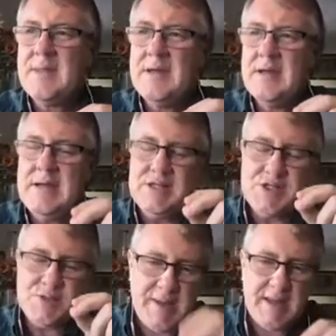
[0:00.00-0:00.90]
He
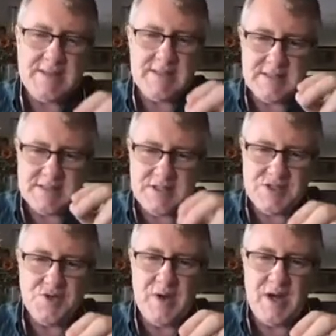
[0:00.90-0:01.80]
speaks into
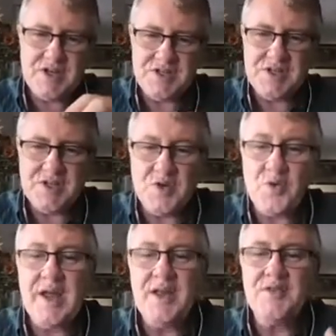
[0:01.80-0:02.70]
situations and
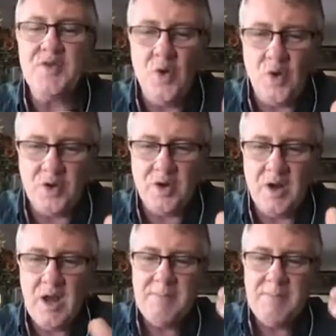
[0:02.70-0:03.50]
creates order.